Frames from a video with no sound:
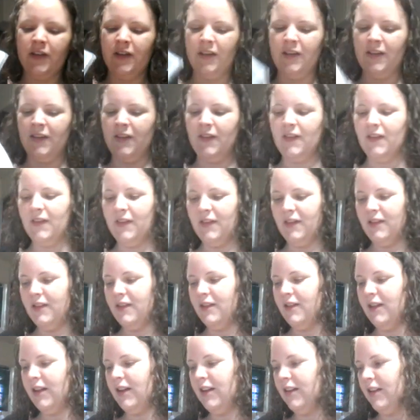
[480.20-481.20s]
nice.
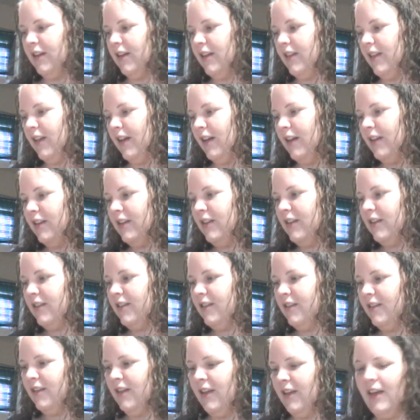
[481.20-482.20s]
I like that.
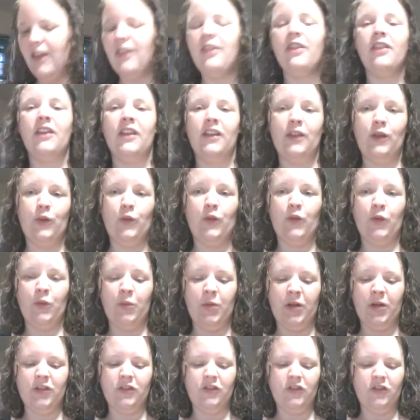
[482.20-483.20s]
Thank you so
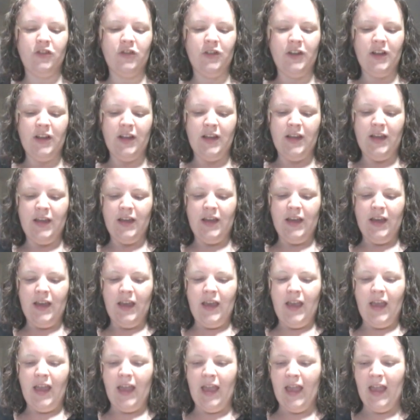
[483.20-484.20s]
much.
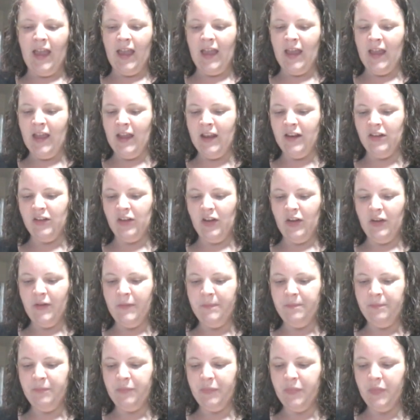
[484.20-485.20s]
And
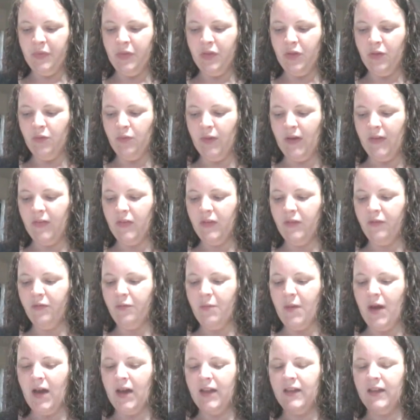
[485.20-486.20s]
the rest of my